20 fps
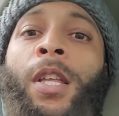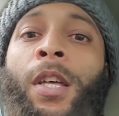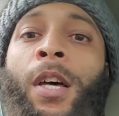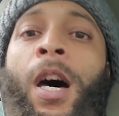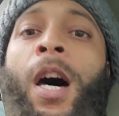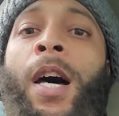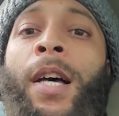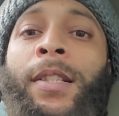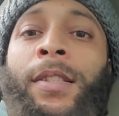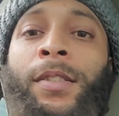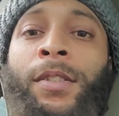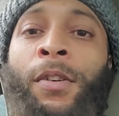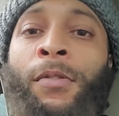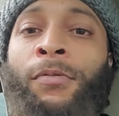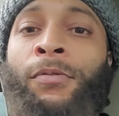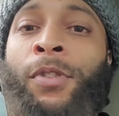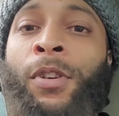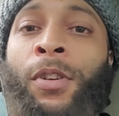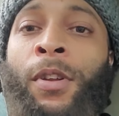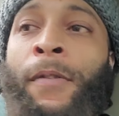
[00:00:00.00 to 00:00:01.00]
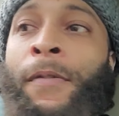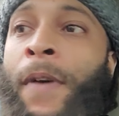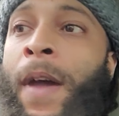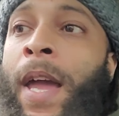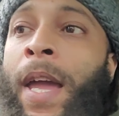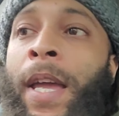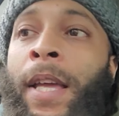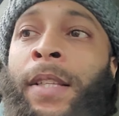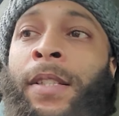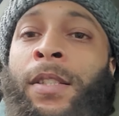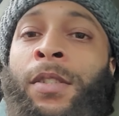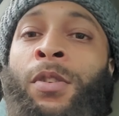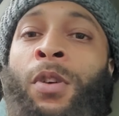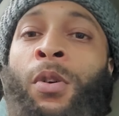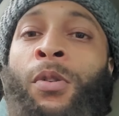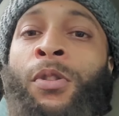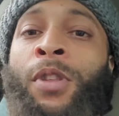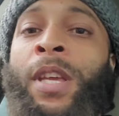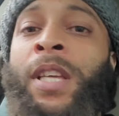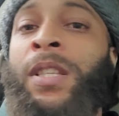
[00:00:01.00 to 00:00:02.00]
us, the fans. You
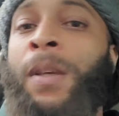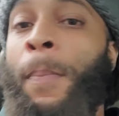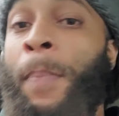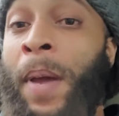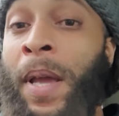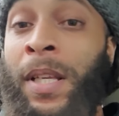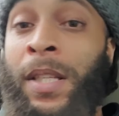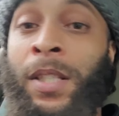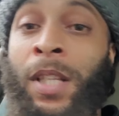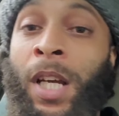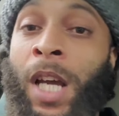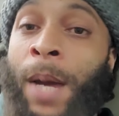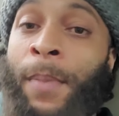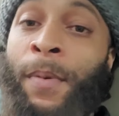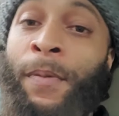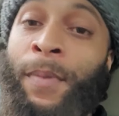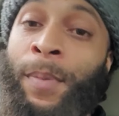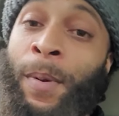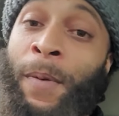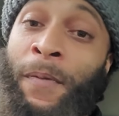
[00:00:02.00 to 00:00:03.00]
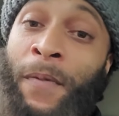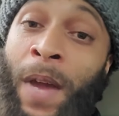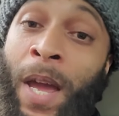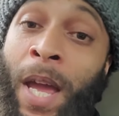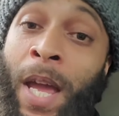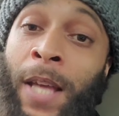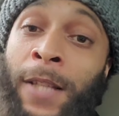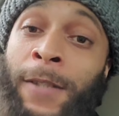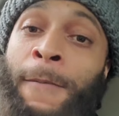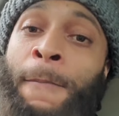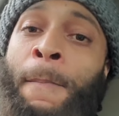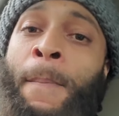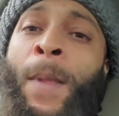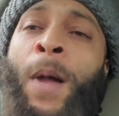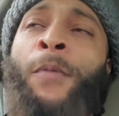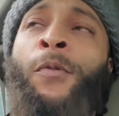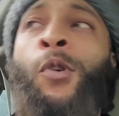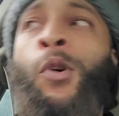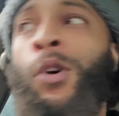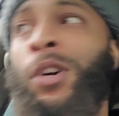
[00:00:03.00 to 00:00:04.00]
know, these opinions are coming from the fans.
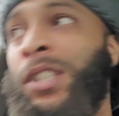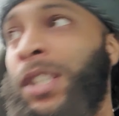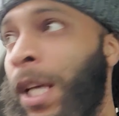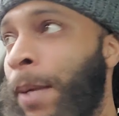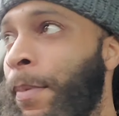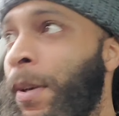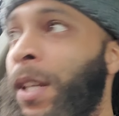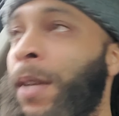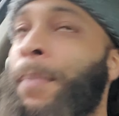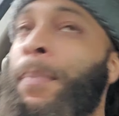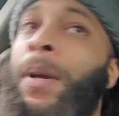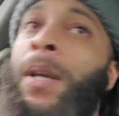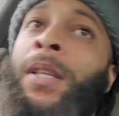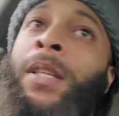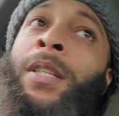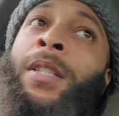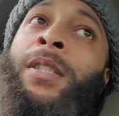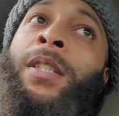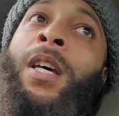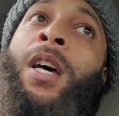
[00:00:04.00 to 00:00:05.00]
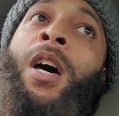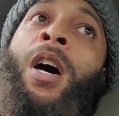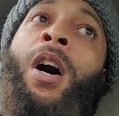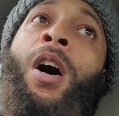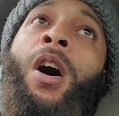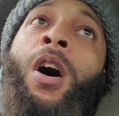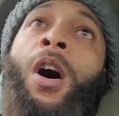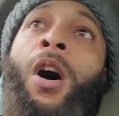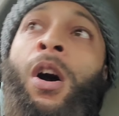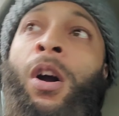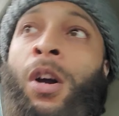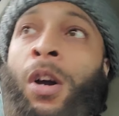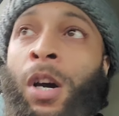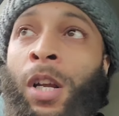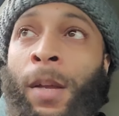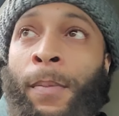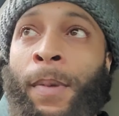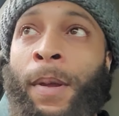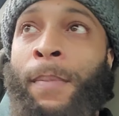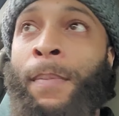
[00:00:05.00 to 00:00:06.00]
Of course, some of the opinions are
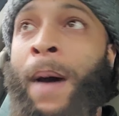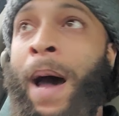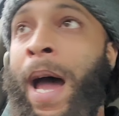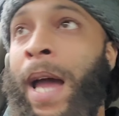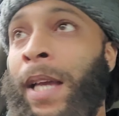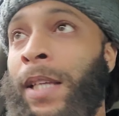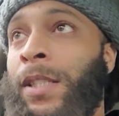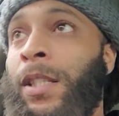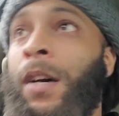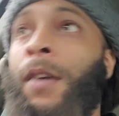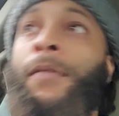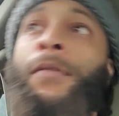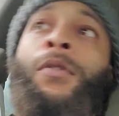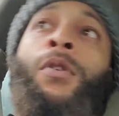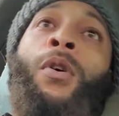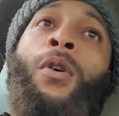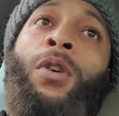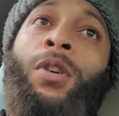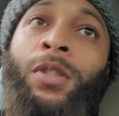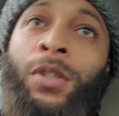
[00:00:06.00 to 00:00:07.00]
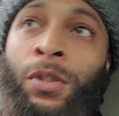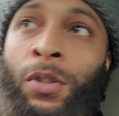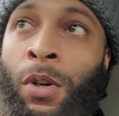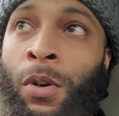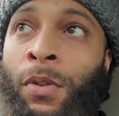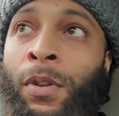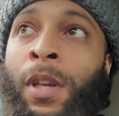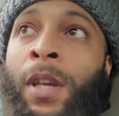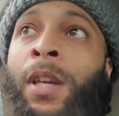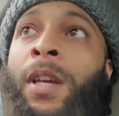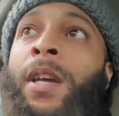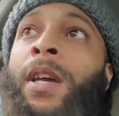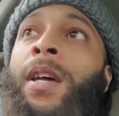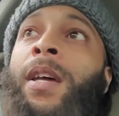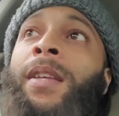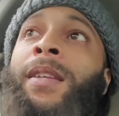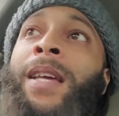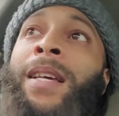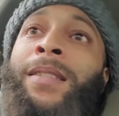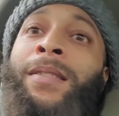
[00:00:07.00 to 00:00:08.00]
going to be biased. Of course, you know,
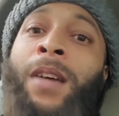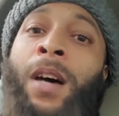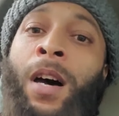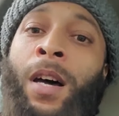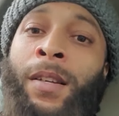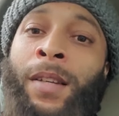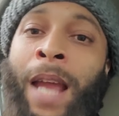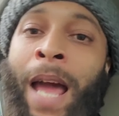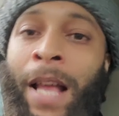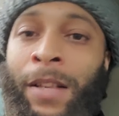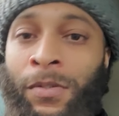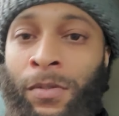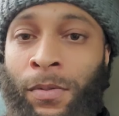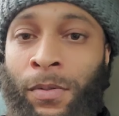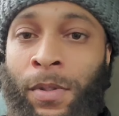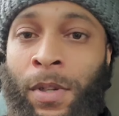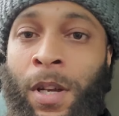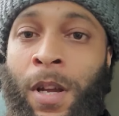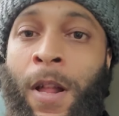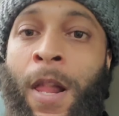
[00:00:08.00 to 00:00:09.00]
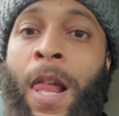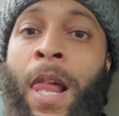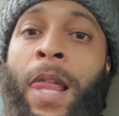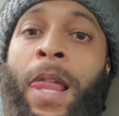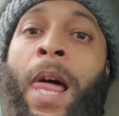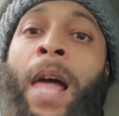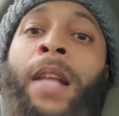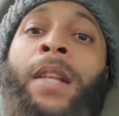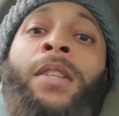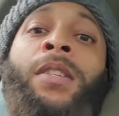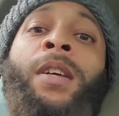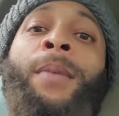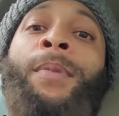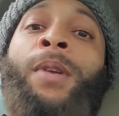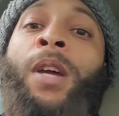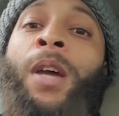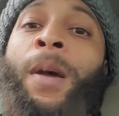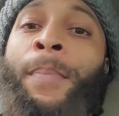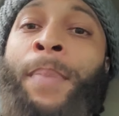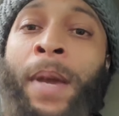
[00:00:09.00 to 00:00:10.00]
that's natural. That some
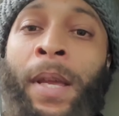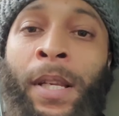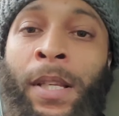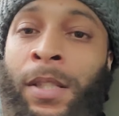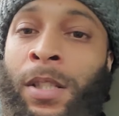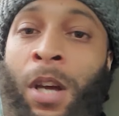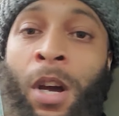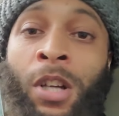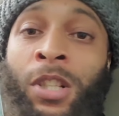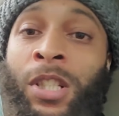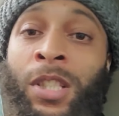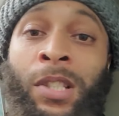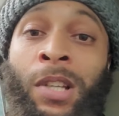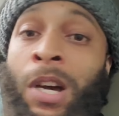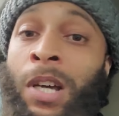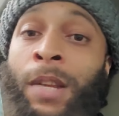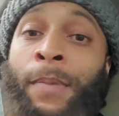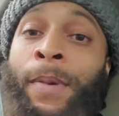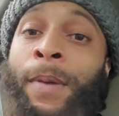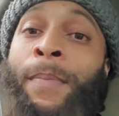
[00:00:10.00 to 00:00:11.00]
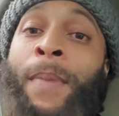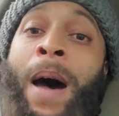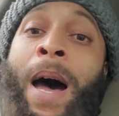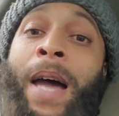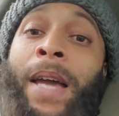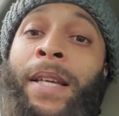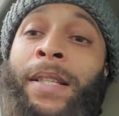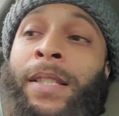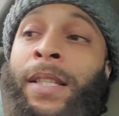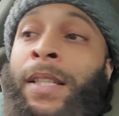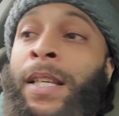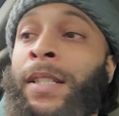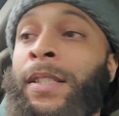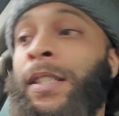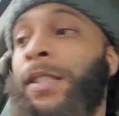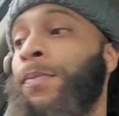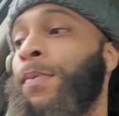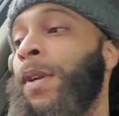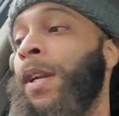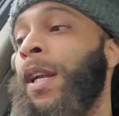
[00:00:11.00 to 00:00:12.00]
of the opinions are just going to be biased, and that's
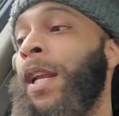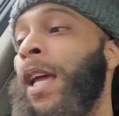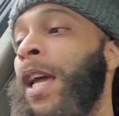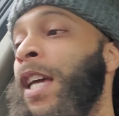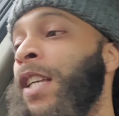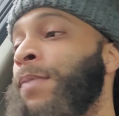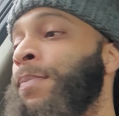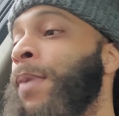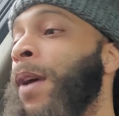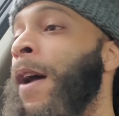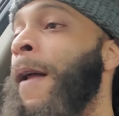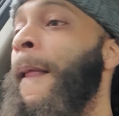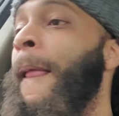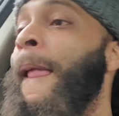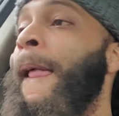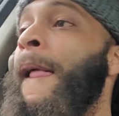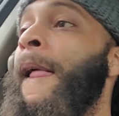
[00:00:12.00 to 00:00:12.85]
just what it is. But